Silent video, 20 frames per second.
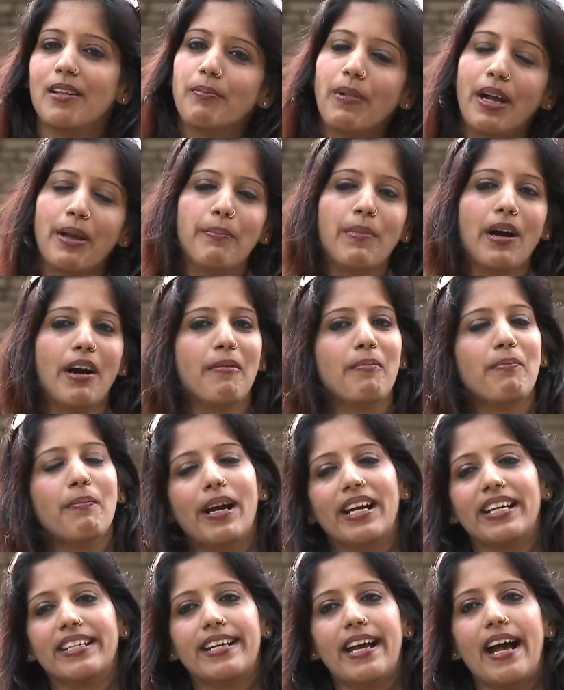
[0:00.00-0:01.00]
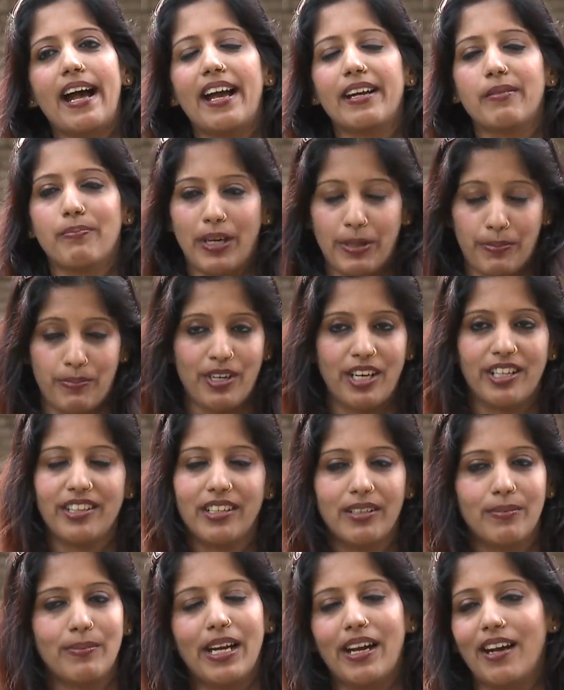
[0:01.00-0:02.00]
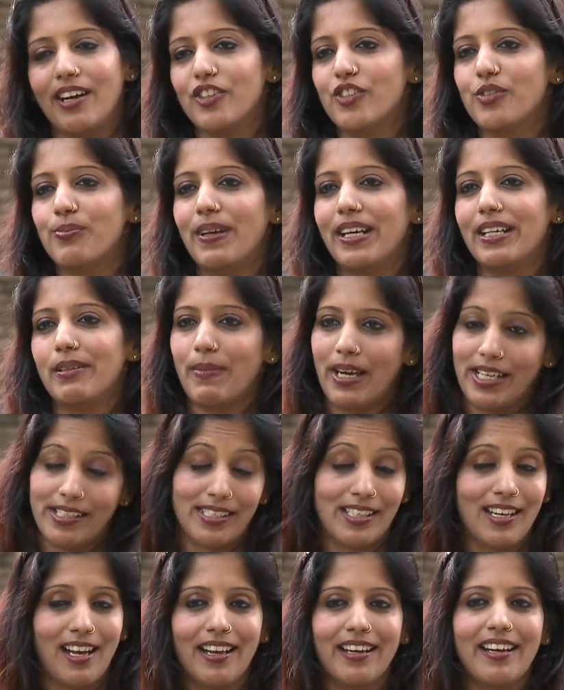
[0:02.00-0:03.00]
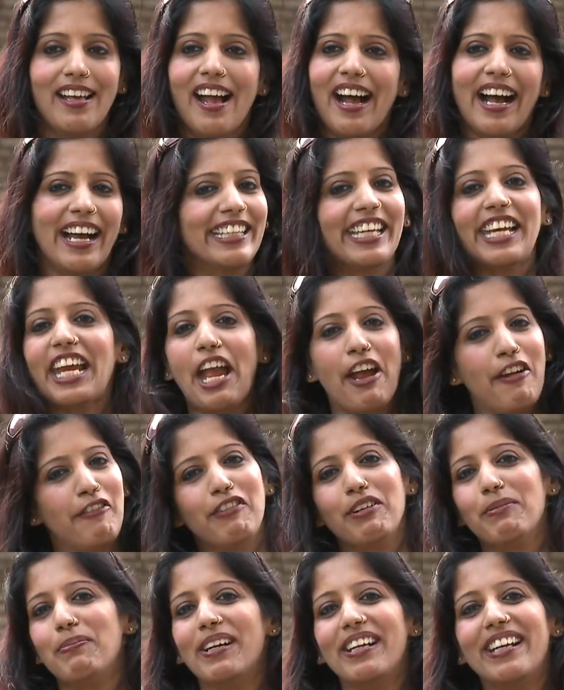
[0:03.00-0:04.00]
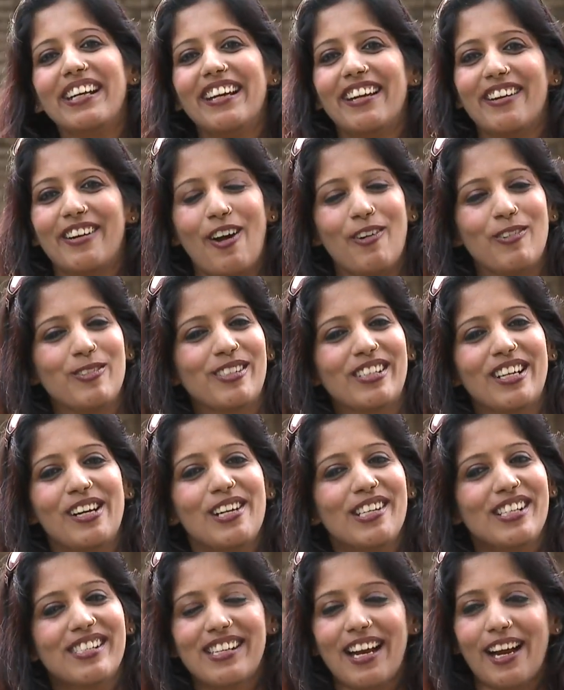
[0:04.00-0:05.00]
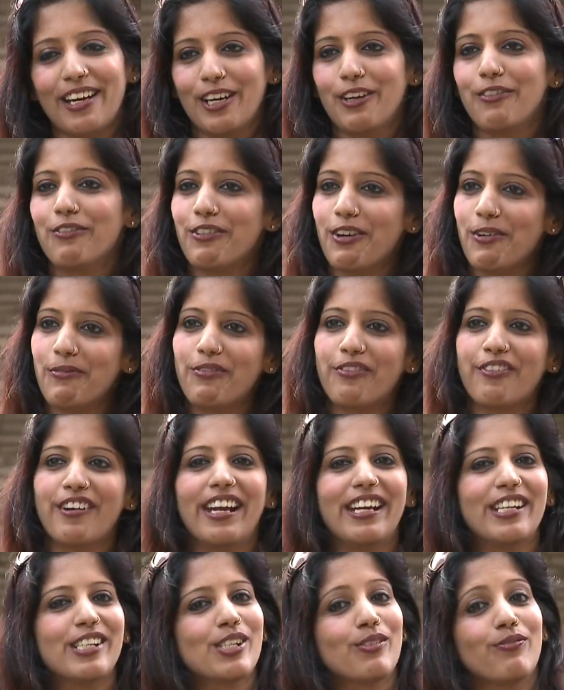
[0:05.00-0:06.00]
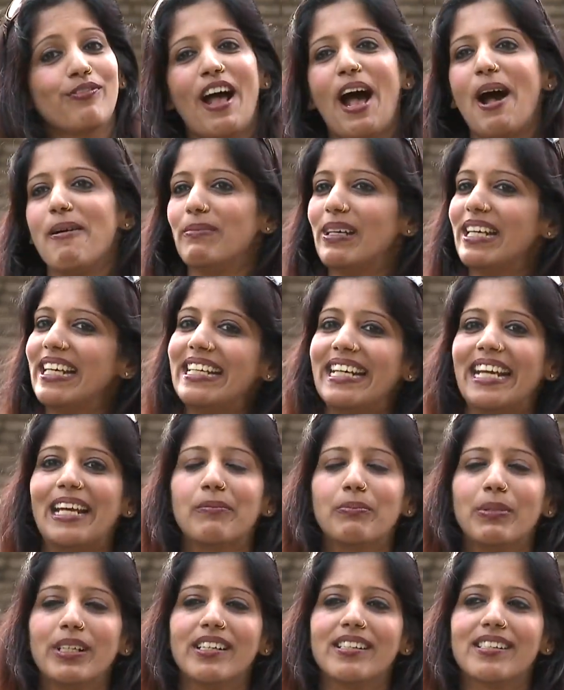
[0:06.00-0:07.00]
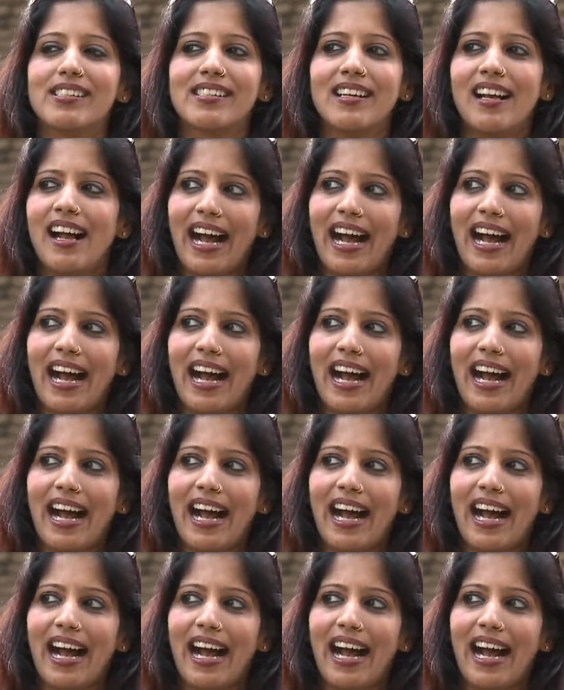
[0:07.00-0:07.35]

My mom, my dad, my brother, my husband, my son, I think everybody around, starting from friends, family, neighbors,